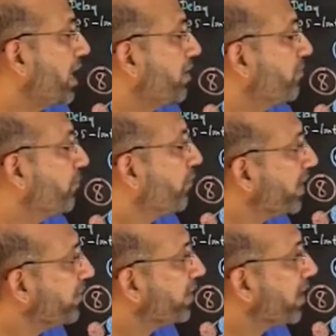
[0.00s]
and
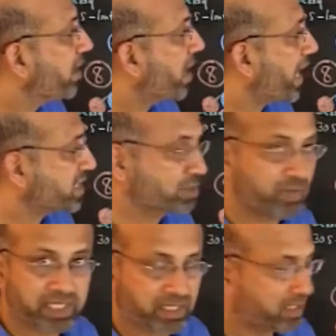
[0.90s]
when they are
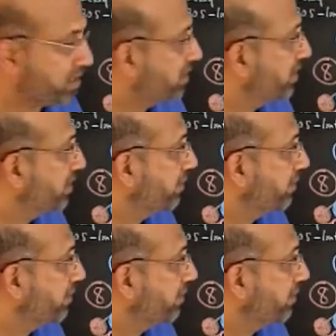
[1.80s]
activated,